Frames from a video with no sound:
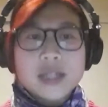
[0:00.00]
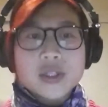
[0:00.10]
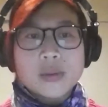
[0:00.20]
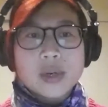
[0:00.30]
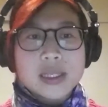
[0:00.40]

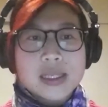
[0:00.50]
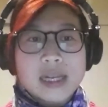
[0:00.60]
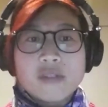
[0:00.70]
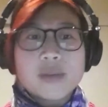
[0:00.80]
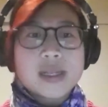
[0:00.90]
towards
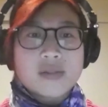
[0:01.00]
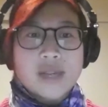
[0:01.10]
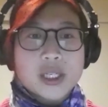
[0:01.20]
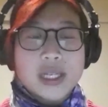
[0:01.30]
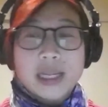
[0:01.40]

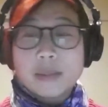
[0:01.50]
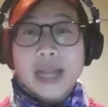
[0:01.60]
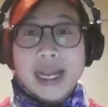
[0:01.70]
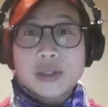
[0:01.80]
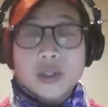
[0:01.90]
self-preservation and
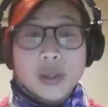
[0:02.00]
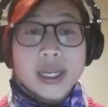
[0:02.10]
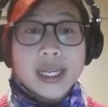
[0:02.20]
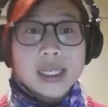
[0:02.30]
Black joy